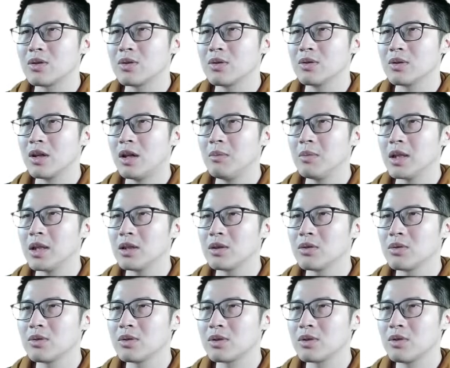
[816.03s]
you would normally
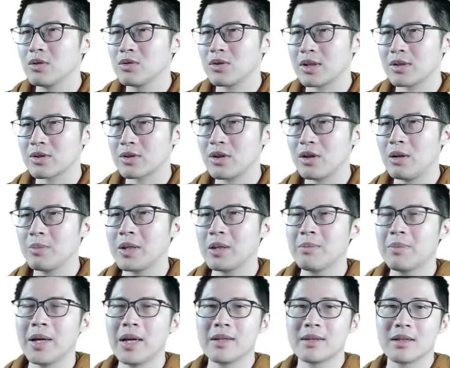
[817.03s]
do is you would just copy
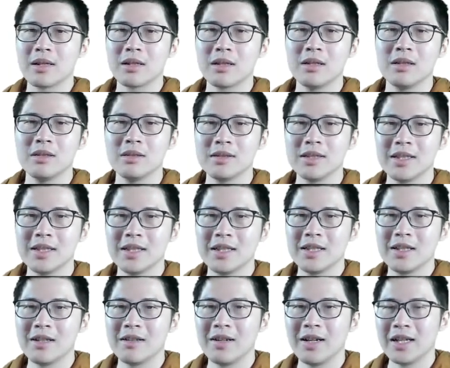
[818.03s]
paste the code,
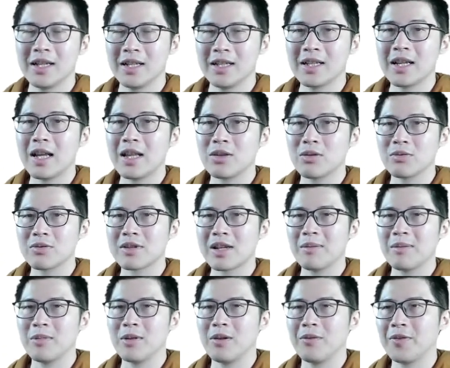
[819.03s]
right, and then do
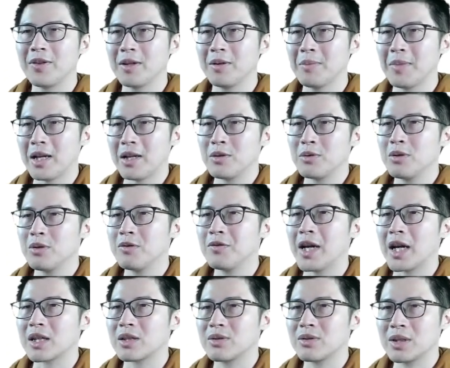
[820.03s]
some of the manual
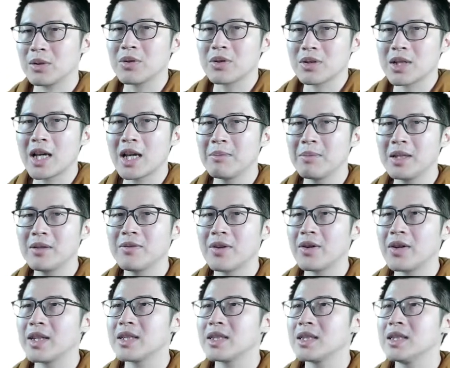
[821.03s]
refactoring, which can be
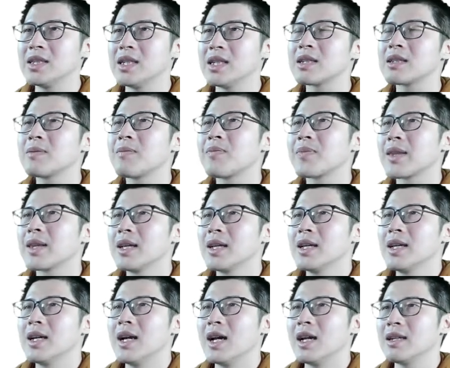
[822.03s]
very tedious.
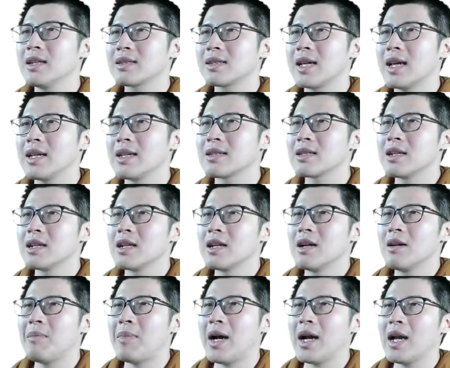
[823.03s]
In this case,
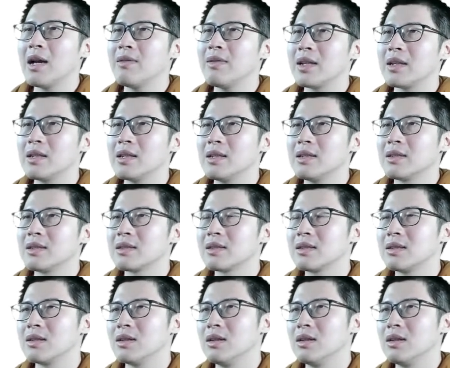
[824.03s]
by having this,